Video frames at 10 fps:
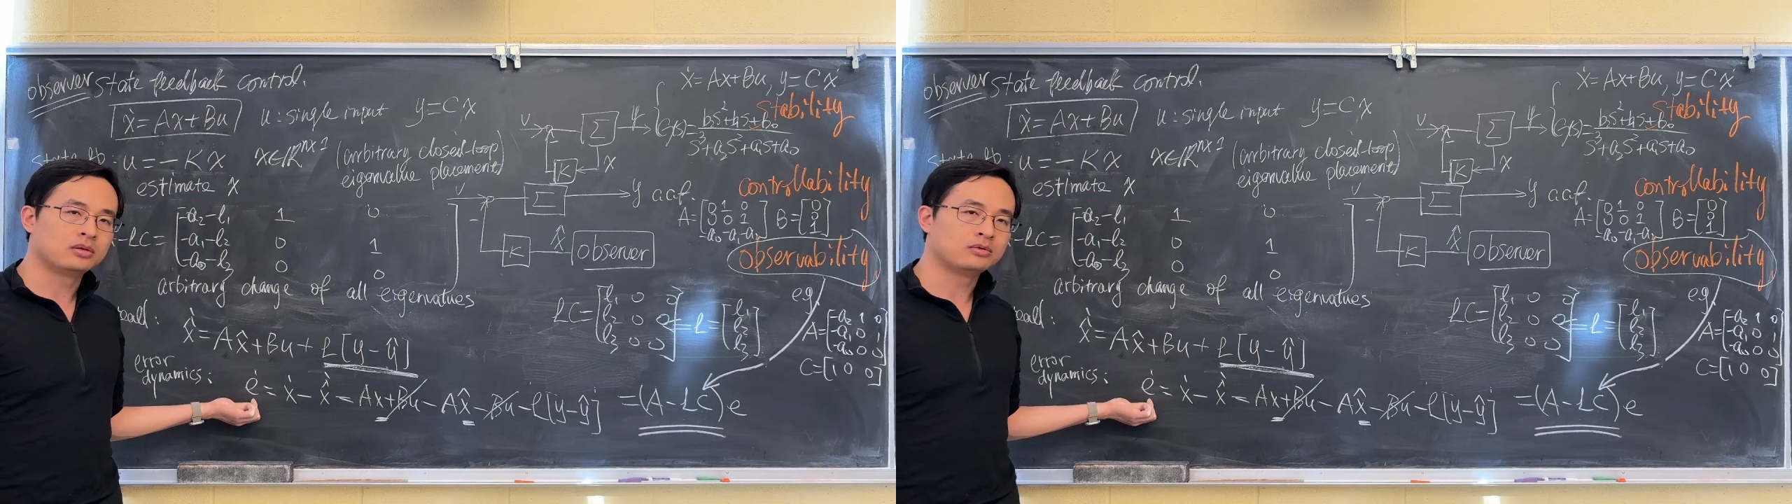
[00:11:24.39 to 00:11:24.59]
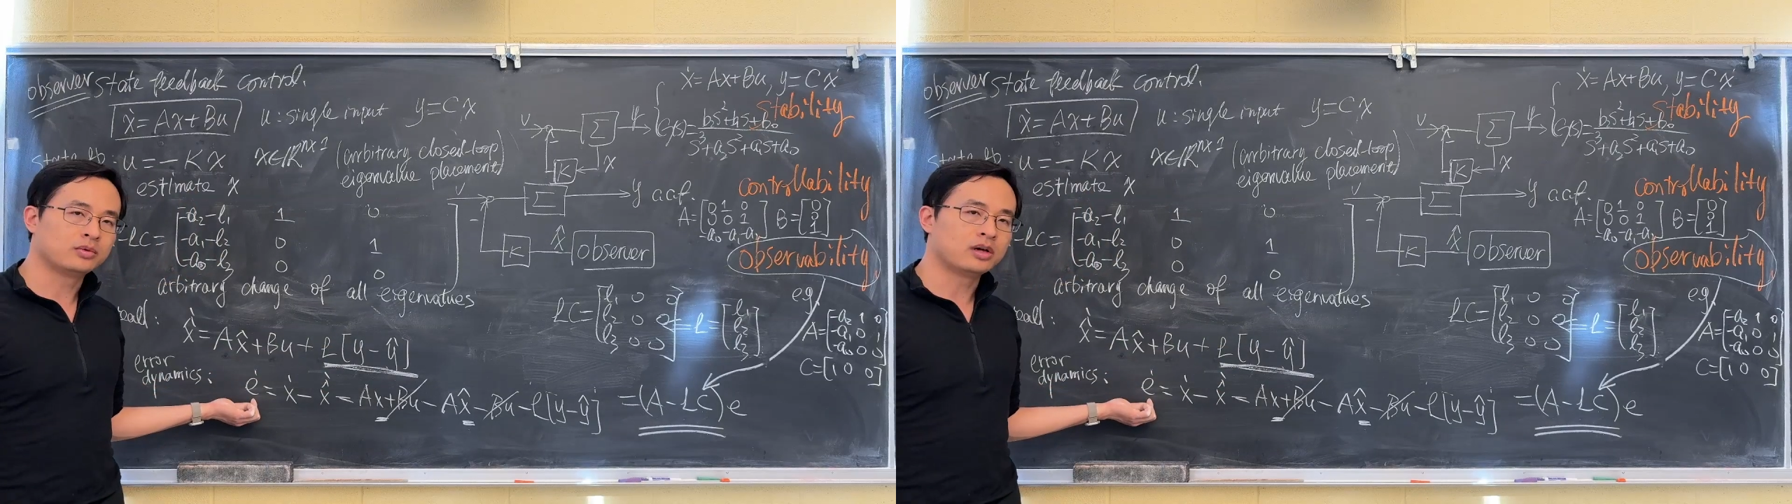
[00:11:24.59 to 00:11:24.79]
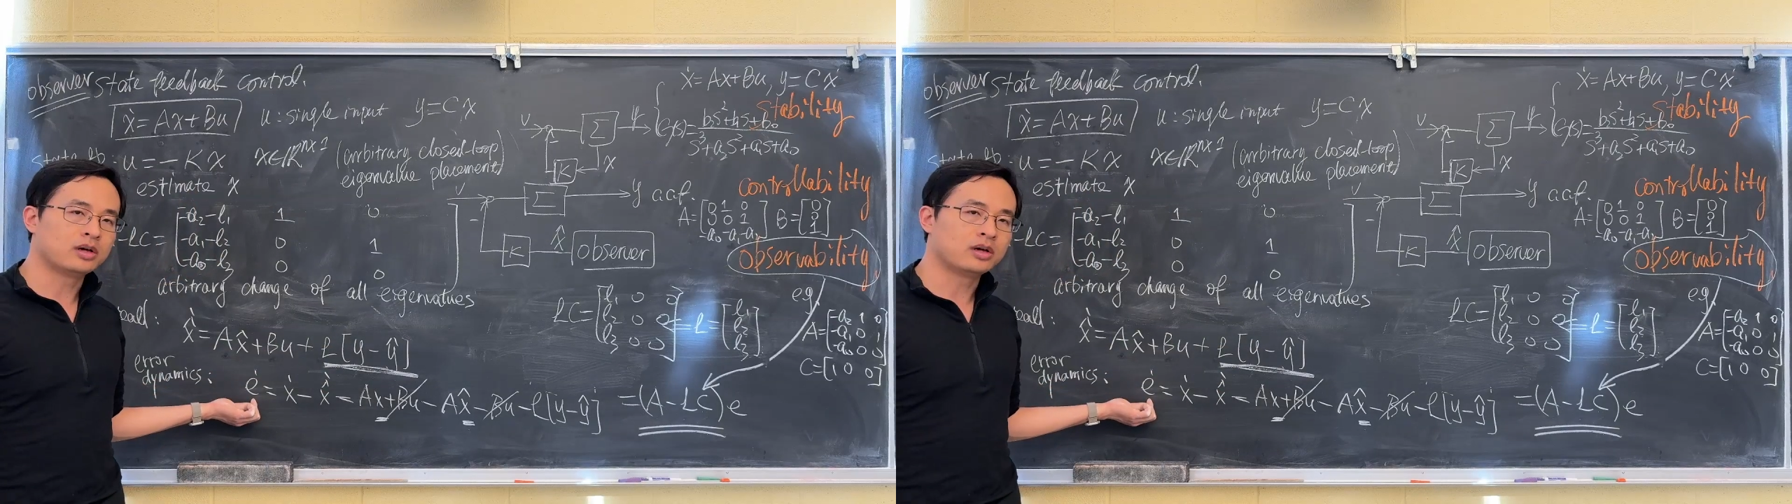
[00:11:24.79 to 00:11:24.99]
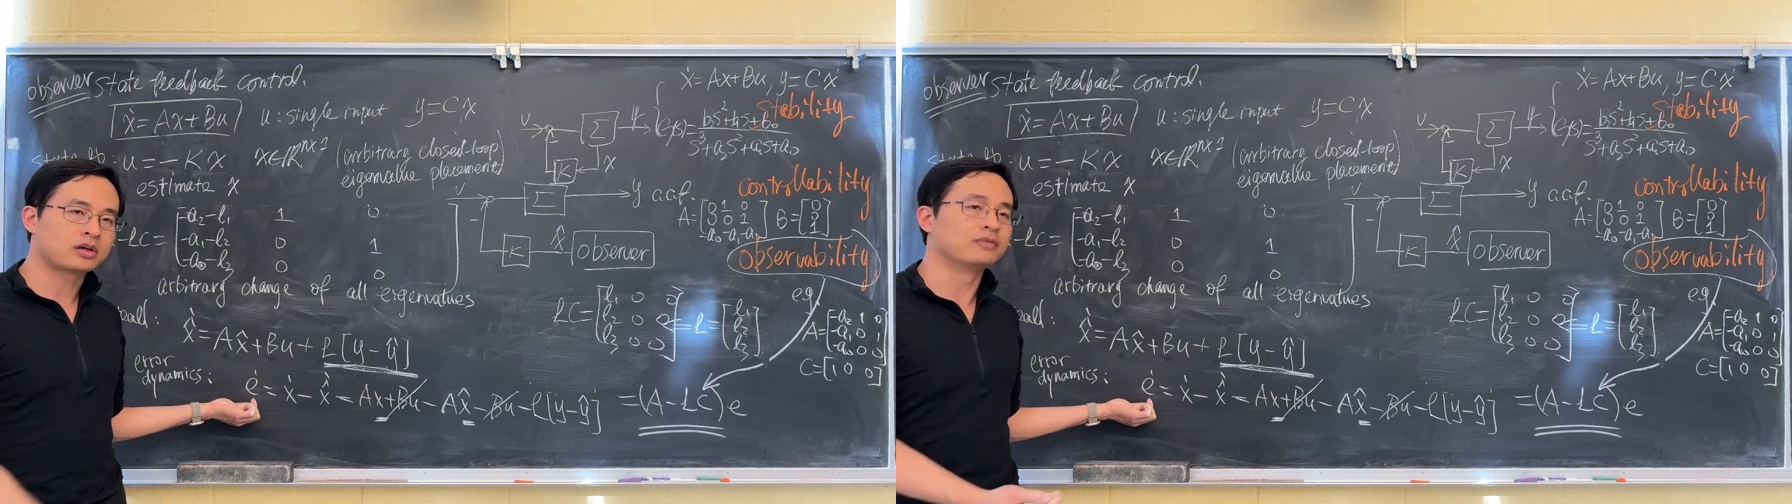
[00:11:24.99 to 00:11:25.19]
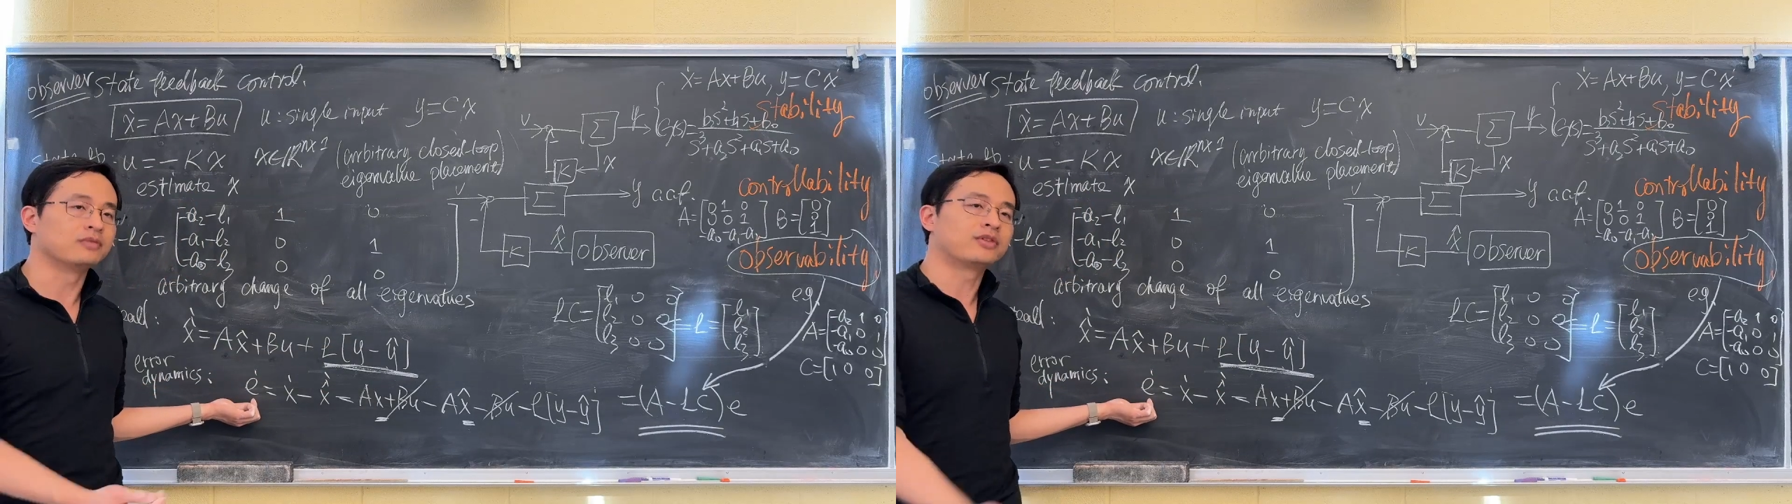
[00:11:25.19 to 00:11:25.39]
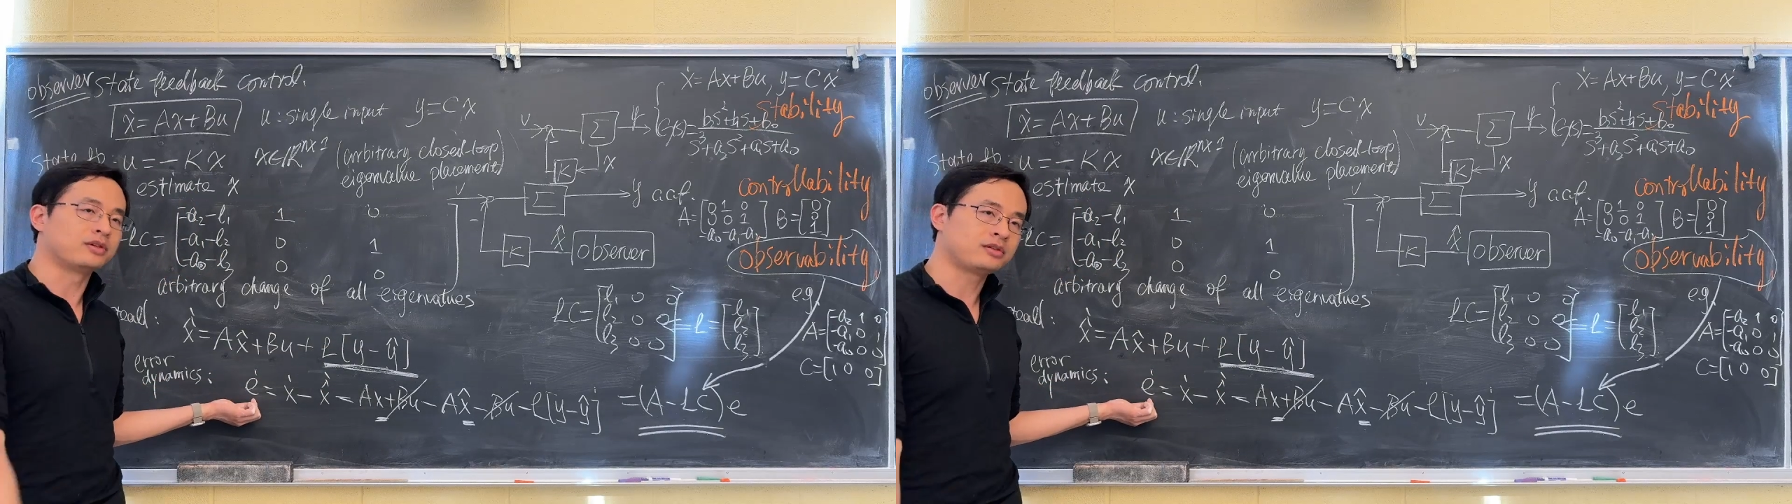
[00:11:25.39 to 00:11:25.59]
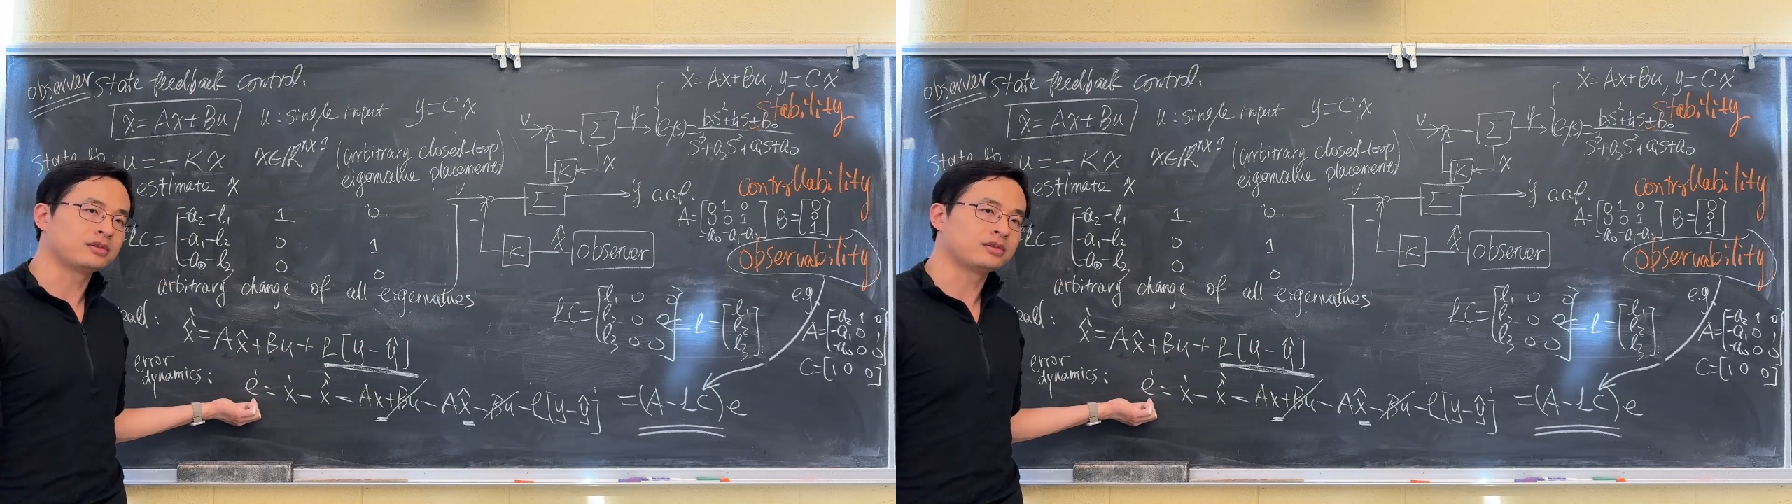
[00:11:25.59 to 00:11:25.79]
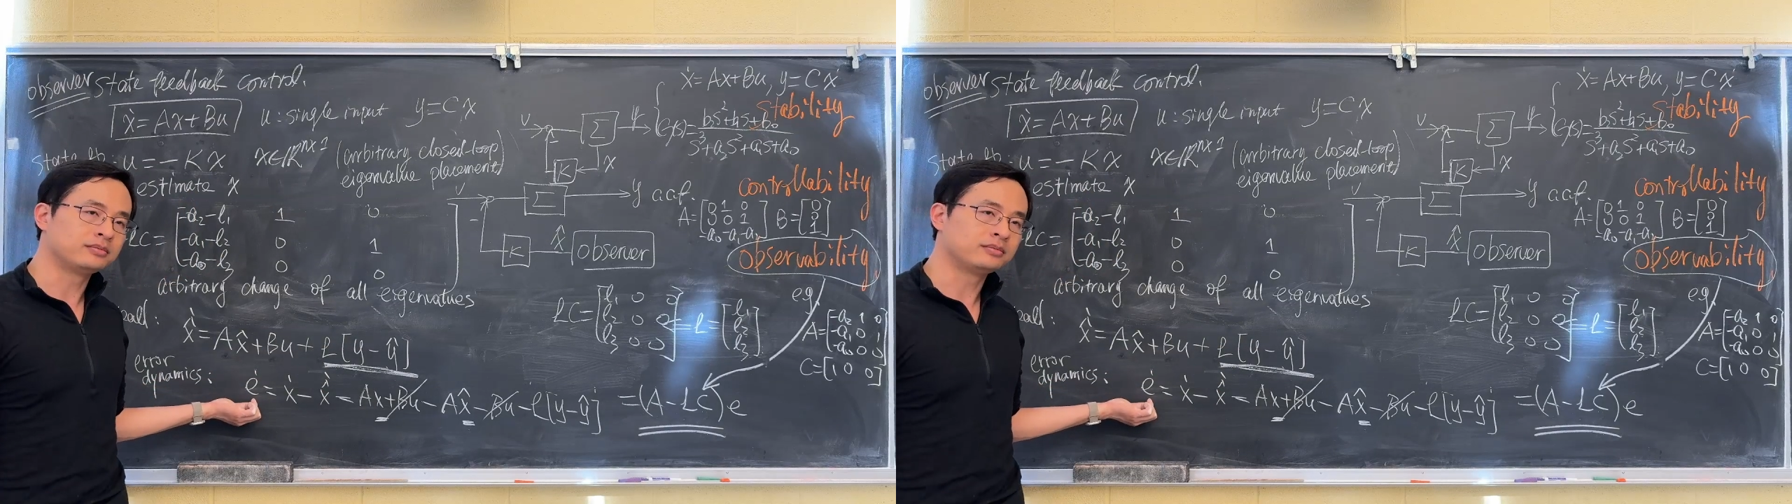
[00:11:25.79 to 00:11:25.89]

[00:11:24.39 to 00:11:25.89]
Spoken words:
will converge.